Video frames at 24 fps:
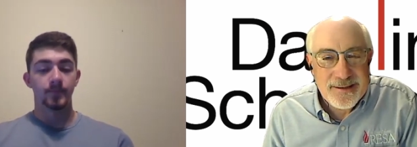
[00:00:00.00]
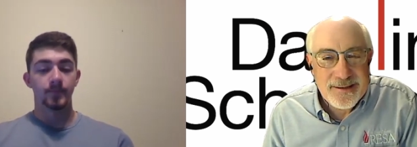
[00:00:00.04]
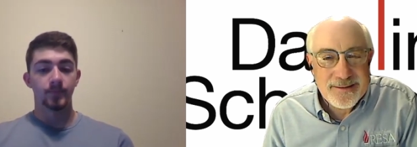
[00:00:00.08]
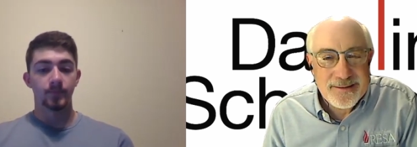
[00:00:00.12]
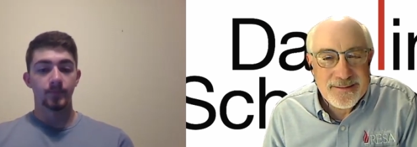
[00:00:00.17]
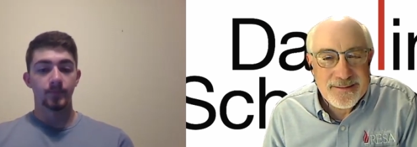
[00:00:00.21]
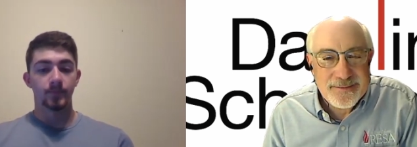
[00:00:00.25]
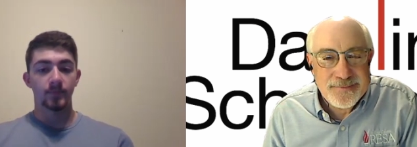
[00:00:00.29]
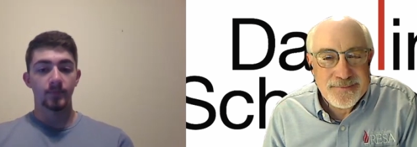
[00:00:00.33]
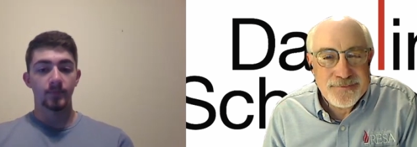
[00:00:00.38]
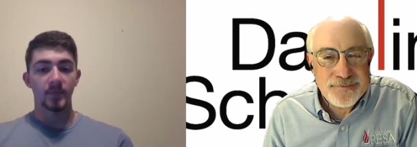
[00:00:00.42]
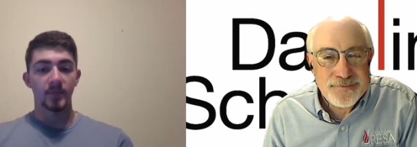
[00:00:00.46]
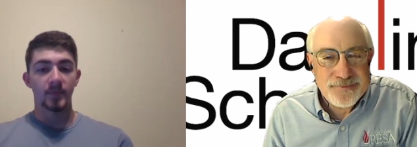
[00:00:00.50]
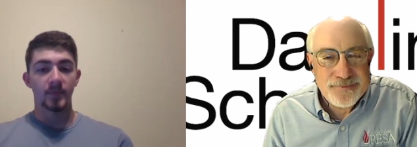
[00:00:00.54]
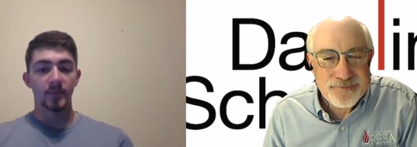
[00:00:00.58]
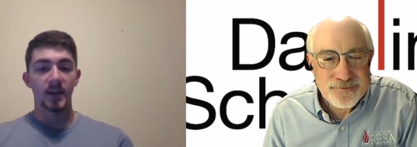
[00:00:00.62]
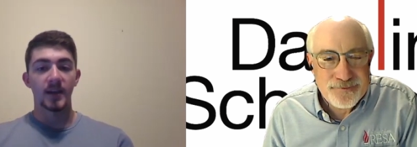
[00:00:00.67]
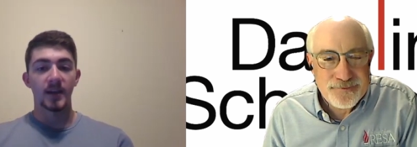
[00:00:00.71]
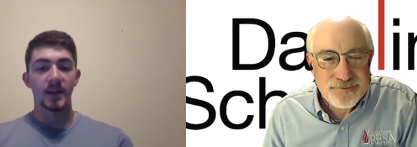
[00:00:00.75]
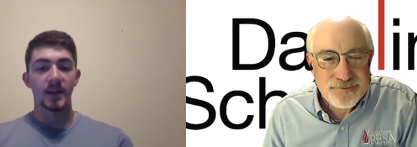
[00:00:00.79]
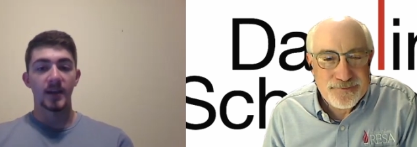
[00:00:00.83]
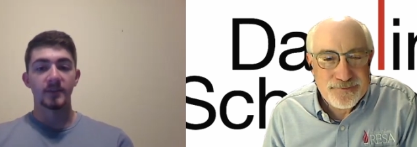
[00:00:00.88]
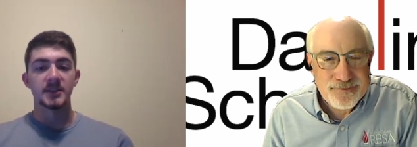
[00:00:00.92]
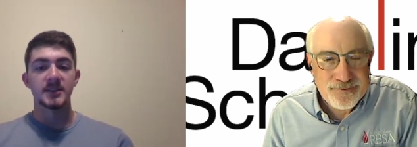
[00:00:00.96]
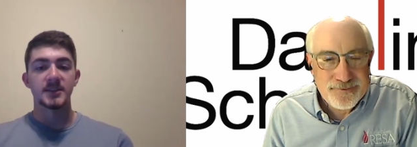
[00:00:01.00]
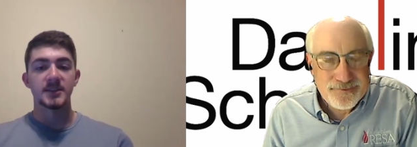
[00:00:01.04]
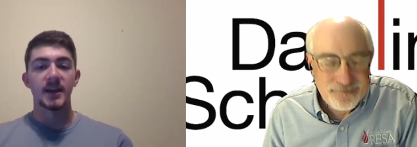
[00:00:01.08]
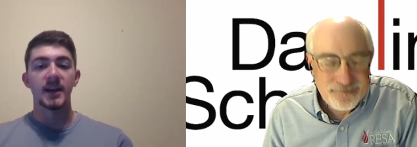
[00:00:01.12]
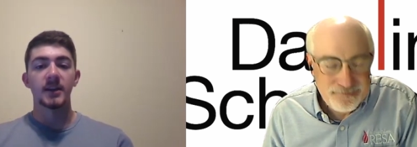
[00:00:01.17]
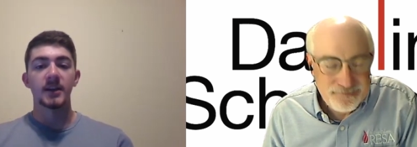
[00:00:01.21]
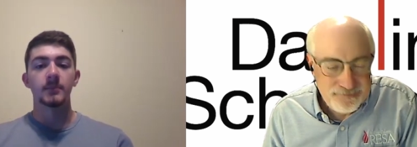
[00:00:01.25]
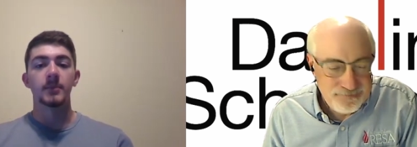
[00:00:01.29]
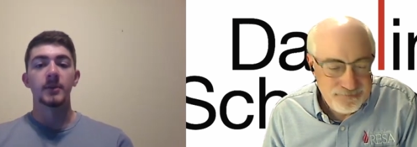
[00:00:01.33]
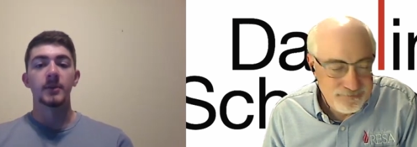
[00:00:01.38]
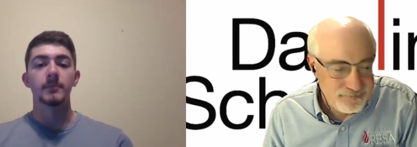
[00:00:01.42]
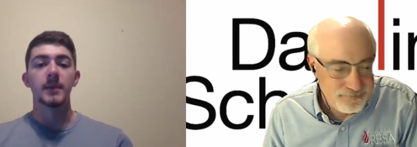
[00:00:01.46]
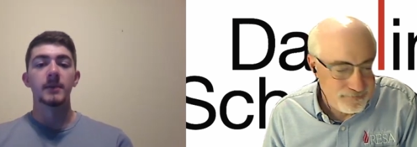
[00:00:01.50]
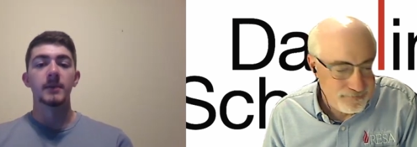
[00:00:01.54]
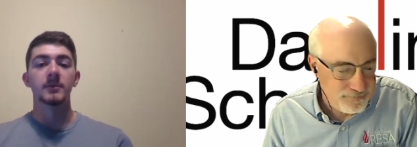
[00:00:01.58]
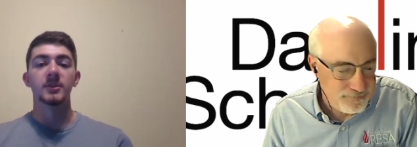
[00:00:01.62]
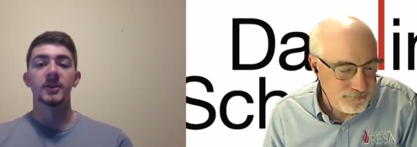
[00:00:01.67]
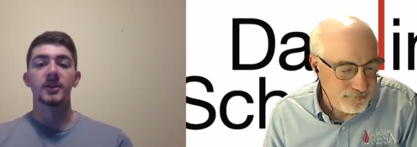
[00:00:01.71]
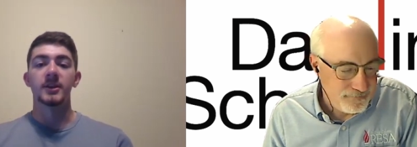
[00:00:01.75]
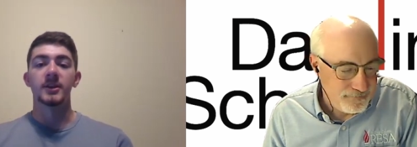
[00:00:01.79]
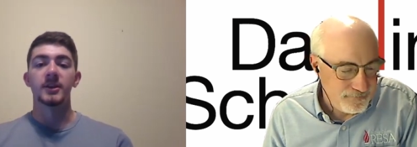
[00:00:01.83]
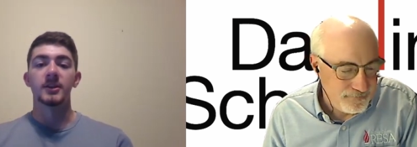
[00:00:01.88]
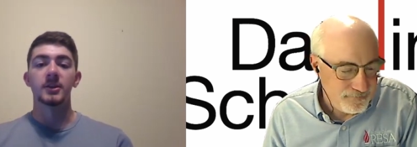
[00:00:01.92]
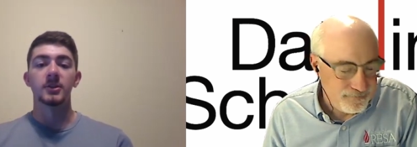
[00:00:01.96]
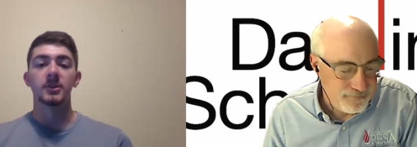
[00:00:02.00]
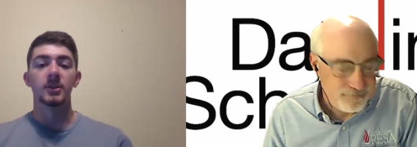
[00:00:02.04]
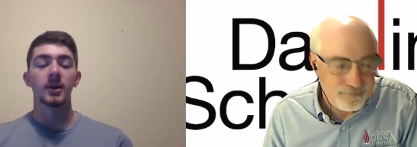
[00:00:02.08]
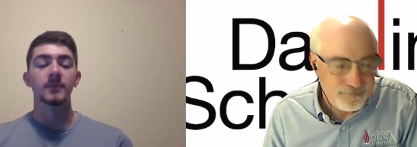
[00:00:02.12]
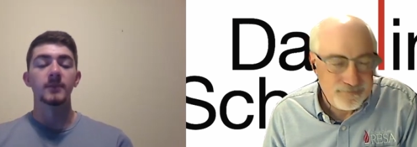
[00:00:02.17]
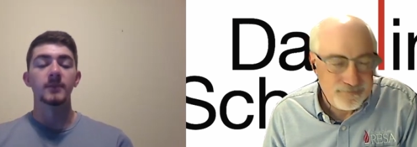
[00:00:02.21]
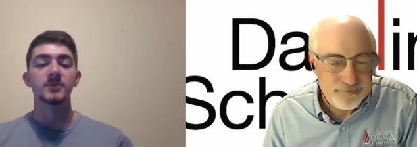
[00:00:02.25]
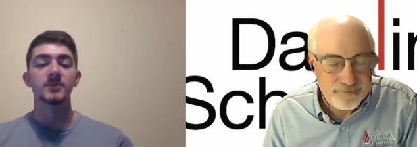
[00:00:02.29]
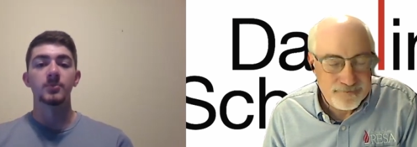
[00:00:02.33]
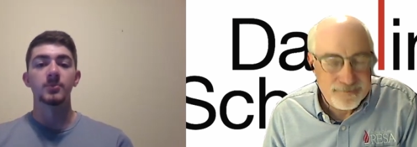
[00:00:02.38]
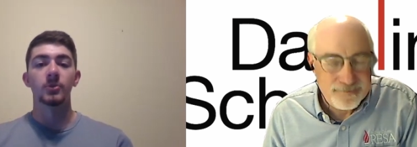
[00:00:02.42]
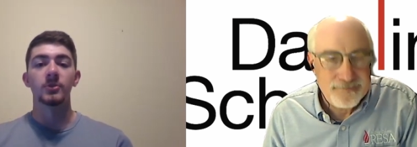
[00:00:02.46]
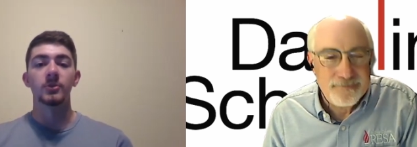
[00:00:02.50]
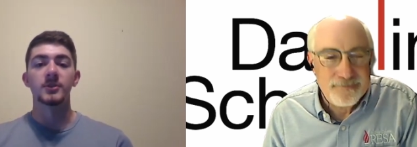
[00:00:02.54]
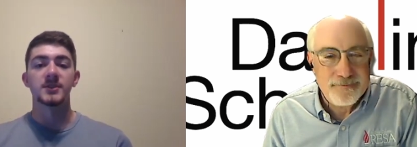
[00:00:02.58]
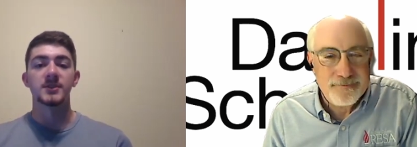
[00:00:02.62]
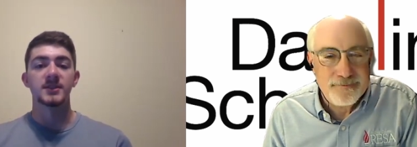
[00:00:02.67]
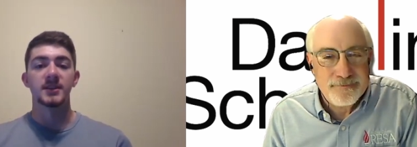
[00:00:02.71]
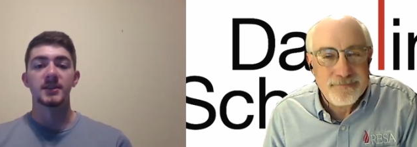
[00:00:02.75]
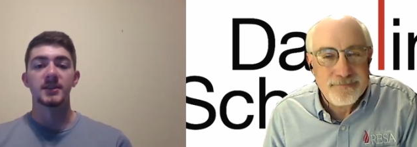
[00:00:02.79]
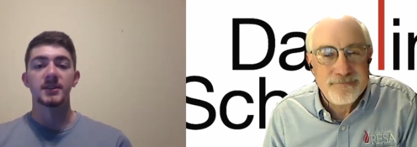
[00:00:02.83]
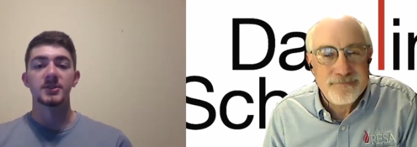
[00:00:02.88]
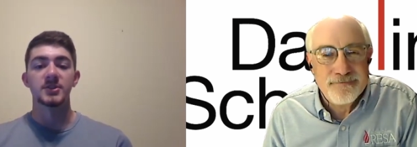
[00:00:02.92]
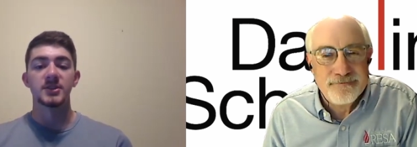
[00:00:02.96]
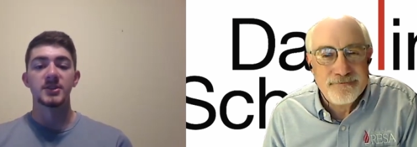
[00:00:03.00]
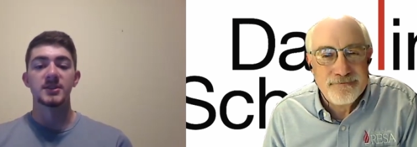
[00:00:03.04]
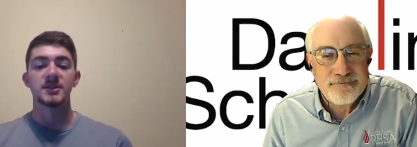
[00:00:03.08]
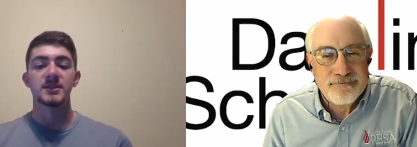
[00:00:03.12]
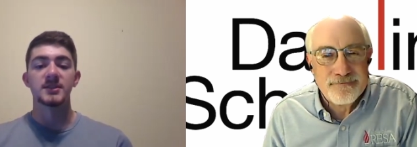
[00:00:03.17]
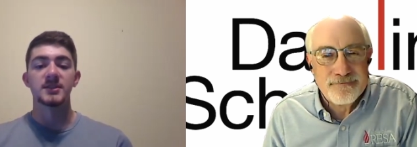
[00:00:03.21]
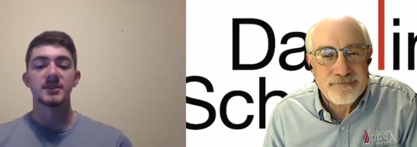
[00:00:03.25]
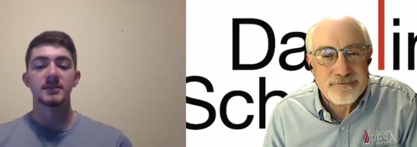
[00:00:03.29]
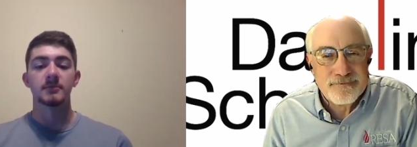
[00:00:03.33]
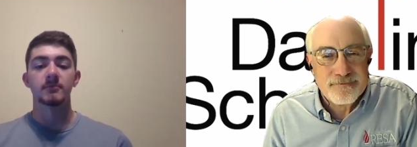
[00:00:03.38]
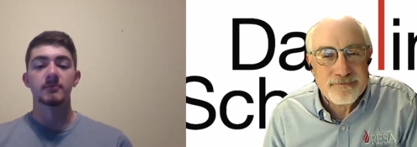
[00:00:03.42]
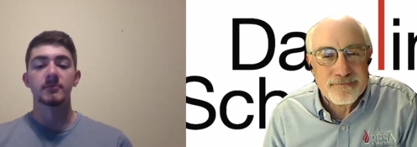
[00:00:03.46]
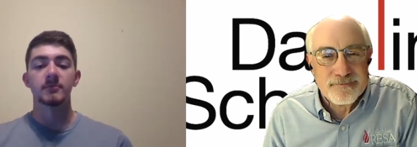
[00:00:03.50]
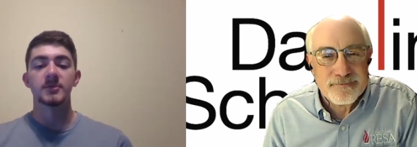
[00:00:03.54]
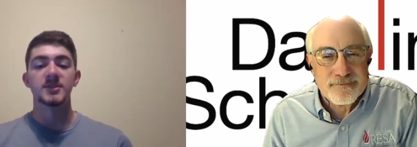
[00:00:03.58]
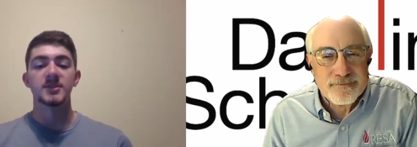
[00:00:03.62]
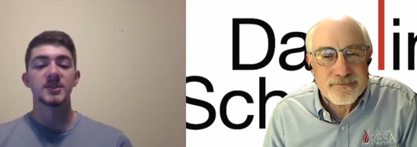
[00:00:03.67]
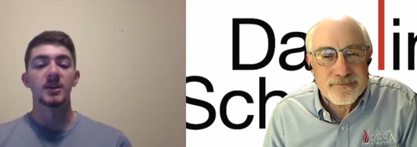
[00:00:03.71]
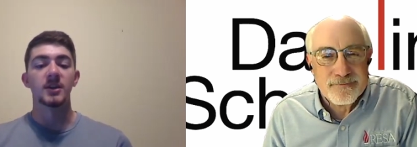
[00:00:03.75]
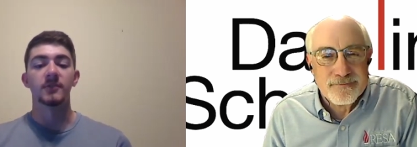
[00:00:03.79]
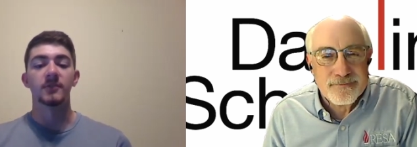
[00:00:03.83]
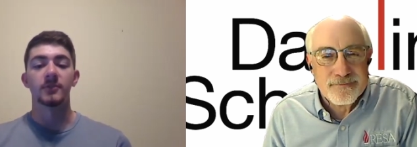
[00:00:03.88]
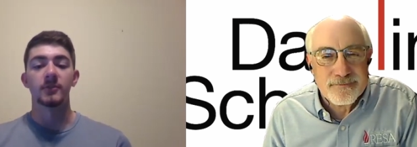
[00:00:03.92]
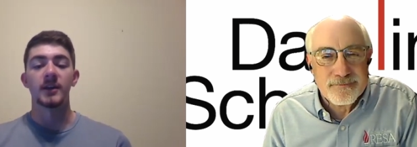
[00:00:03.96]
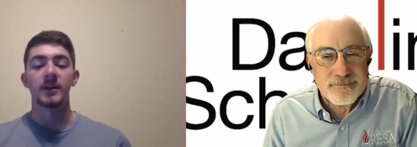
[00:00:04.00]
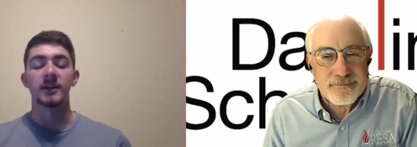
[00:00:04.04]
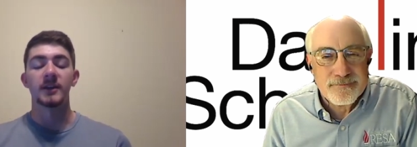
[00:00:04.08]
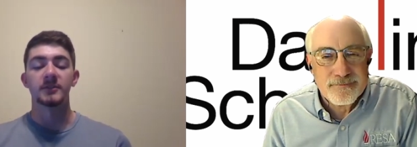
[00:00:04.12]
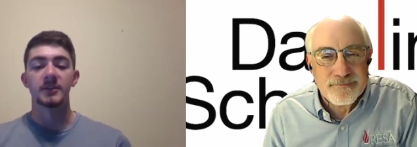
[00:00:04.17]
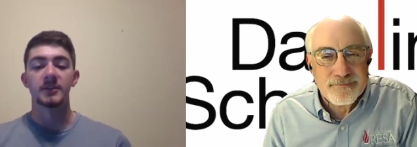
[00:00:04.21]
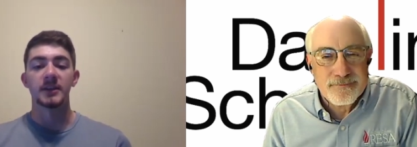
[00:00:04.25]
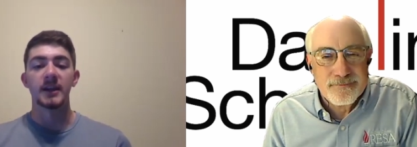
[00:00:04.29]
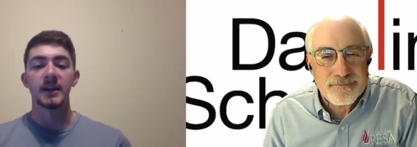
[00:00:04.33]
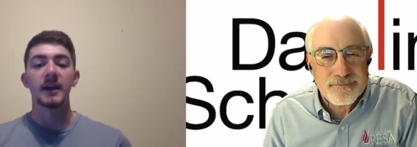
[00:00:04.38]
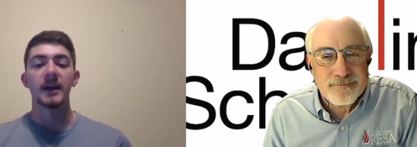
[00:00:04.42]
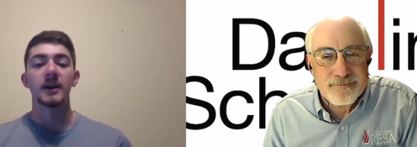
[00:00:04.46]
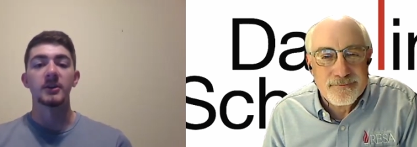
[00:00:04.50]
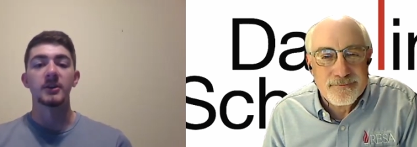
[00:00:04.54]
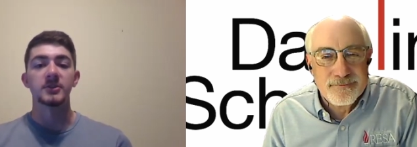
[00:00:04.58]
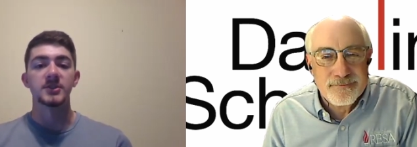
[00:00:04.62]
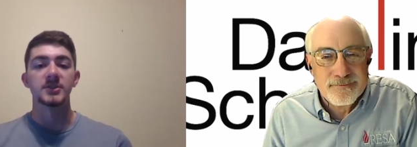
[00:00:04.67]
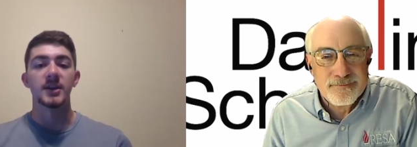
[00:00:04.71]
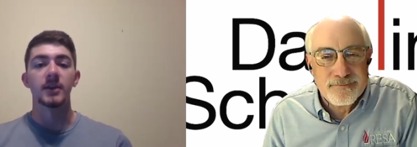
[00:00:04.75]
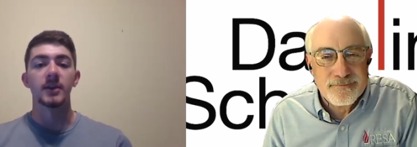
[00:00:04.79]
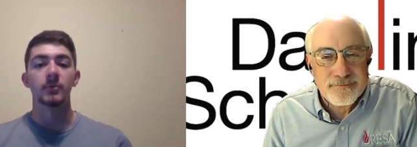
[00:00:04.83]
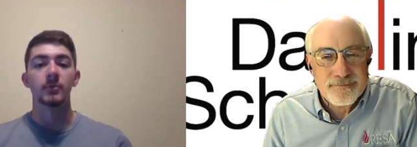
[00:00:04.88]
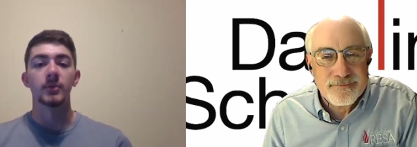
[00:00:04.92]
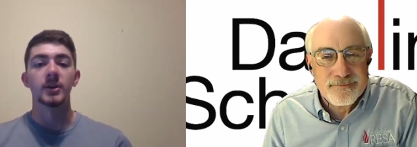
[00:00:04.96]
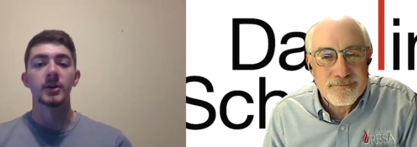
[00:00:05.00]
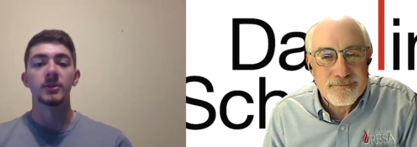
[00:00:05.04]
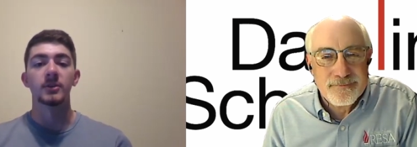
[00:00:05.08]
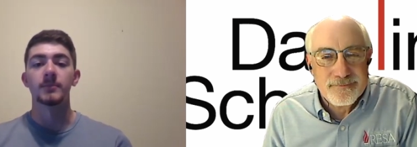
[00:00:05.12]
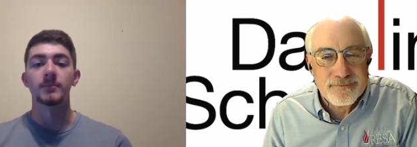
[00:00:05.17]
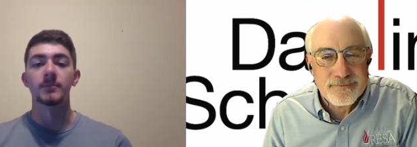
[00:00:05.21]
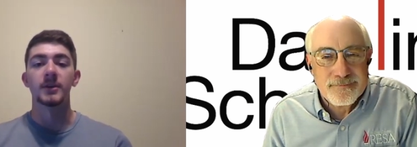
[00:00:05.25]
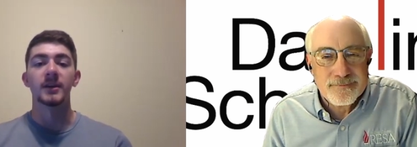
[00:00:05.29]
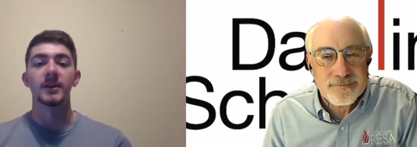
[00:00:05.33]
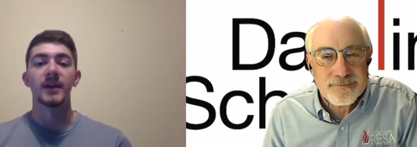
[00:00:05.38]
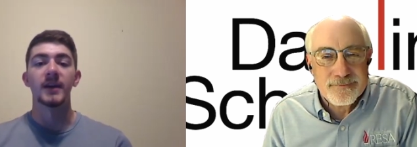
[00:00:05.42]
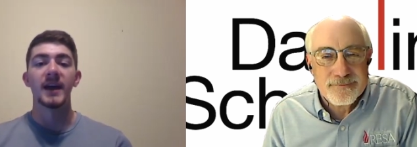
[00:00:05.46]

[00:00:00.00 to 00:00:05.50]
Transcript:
Speaker 1: I haven't decided, but maybe like club sports and just stuff around the college I will, but